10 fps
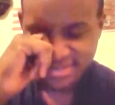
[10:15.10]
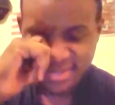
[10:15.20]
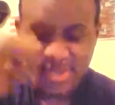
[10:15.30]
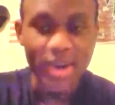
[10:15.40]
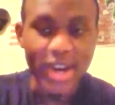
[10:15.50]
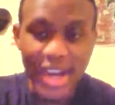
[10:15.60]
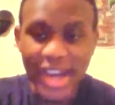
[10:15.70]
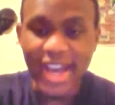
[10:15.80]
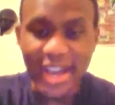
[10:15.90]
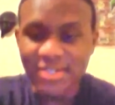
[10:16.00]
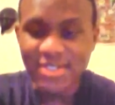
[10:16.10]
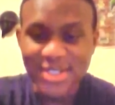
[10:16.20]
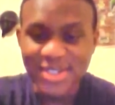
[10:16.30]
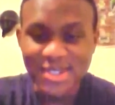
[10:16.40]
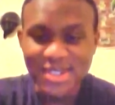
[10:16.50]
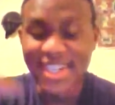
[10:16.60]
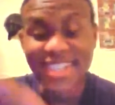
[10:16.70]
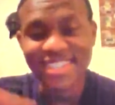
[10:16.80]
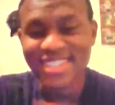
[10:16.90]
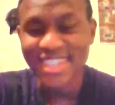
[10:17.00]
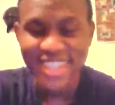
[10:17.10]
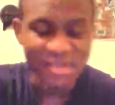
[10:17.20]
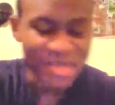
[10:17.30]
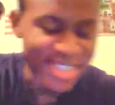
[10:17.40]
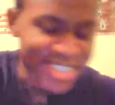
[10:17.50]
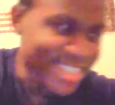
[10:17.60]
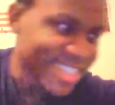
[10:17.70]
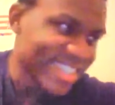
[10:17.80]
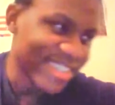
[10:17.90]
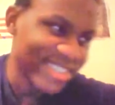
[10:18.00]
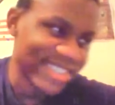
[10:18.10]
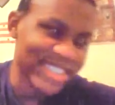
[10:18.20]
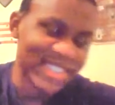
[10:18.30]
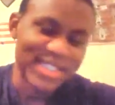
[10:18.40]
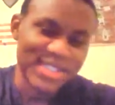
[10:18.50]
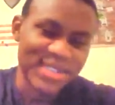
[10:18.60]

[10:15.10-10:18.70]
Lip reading: do I have to? I didn't say that, but I was like, sure.